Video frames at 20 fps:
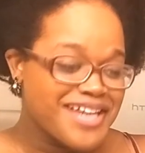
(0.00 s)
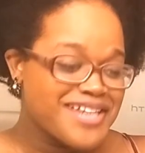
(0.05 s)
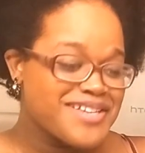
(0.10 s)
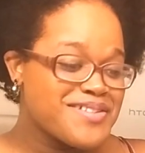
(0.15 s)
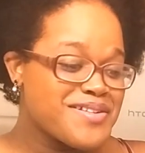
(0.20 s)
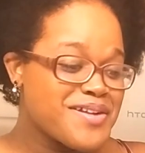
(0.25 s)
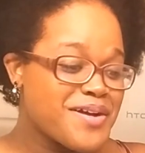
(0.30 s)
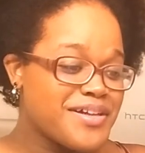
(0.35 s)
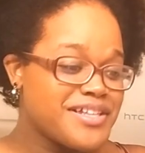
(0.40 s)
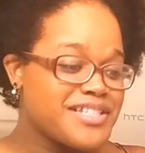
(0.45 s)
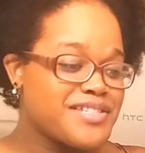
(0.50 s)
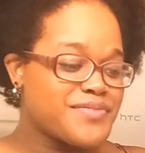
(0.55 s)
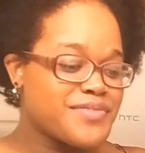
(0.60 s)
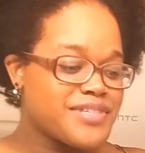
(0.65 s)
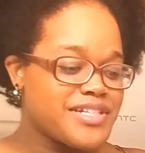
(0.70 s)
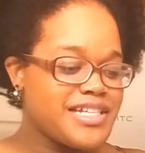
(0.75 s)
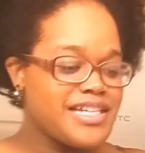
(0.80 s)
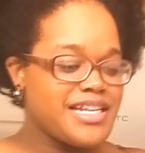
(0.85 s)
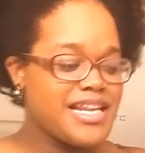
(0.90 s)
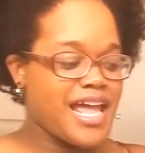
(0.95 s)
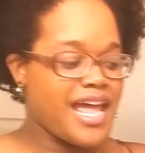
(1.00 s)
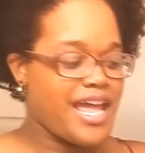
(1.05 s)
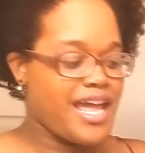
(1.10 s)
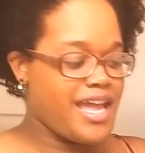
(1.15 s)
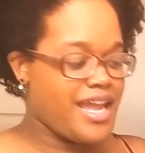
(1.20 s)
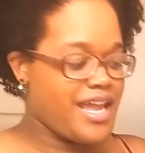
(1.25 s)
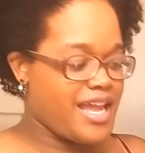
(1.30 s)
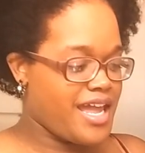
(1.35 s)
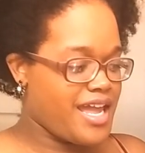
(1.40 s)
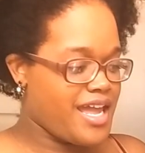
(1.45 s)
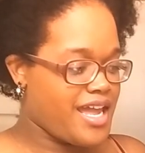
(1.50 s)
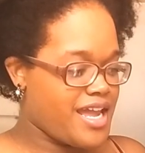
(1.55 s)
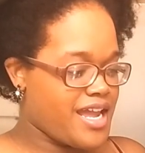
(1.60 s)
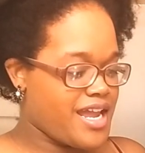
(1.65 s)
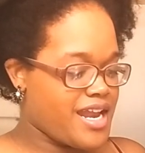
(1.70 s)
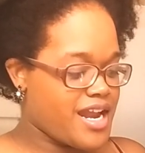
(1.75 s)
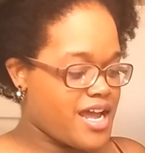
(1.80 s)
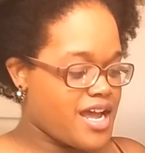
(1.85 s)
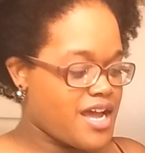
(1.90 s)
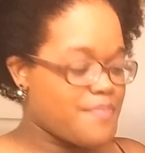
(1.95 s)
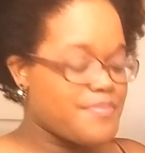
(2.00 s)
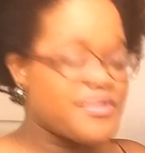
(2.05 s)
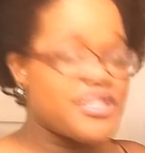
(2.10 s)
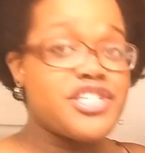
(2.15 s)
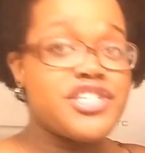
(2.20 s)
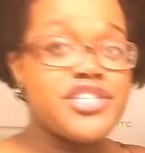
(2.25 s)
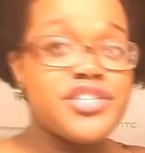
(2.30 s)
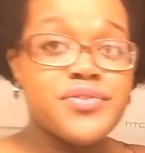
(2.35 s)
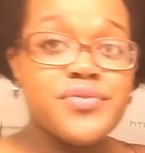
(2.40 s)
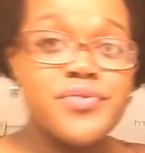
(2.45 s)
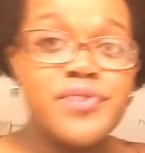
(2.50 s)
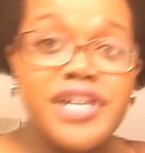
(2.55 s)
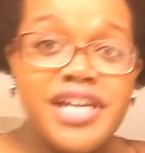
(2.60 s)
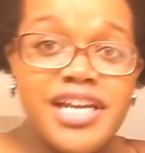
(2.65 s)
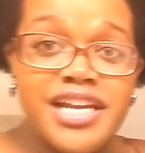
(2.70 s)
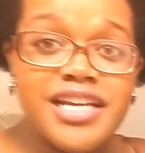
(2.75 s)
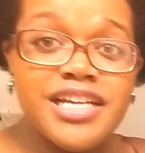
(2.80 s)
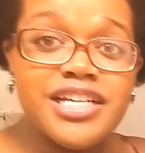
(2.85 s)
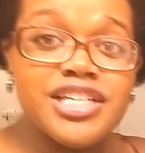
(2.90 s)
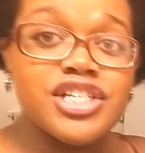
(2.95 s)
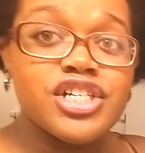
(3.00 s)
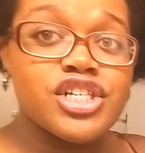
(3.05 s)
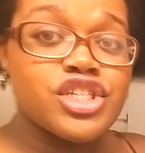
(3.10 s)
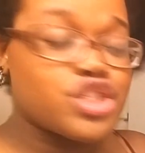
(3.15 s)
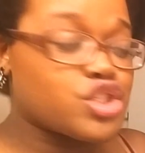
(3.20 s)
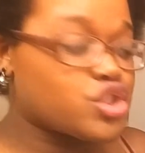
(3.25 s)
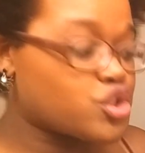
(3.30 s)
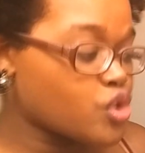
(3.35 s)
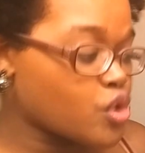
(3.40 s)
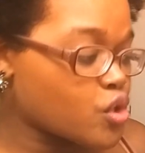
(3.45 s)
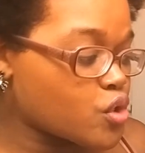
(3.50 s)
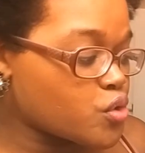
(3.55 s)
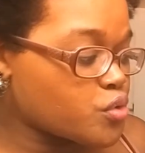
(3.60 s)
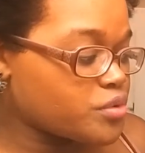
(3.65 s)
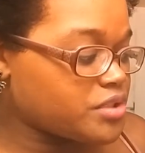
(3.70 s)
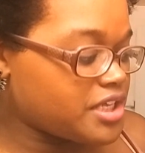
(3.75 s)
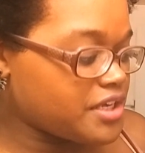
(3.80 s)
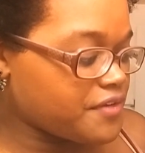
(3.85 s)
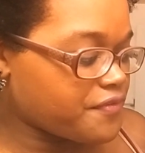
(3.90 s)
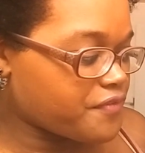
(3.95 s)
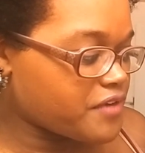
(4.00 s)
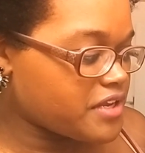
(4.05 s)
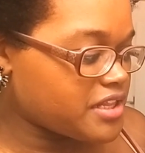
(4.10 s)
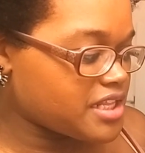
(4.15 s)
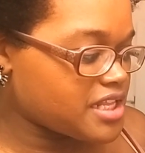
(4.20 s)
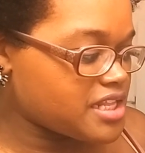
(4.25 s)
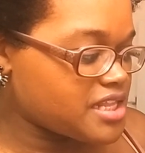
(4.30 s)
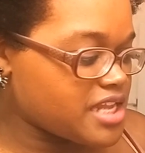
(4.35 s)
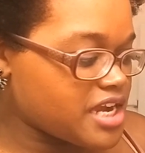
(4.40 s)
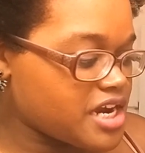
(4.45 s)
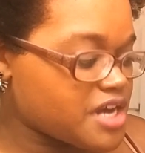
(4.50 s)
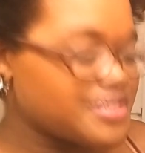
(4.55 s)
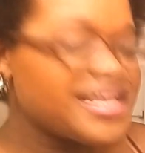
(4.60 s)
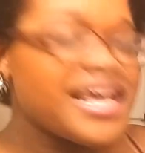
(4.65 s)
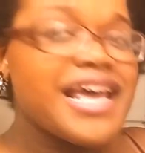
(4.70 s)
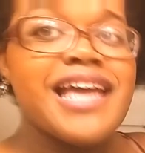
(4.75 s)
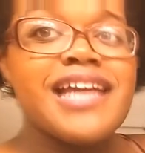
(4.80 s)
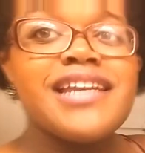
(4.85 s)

You know, it's really light, and um, the screen looks so different than theirs.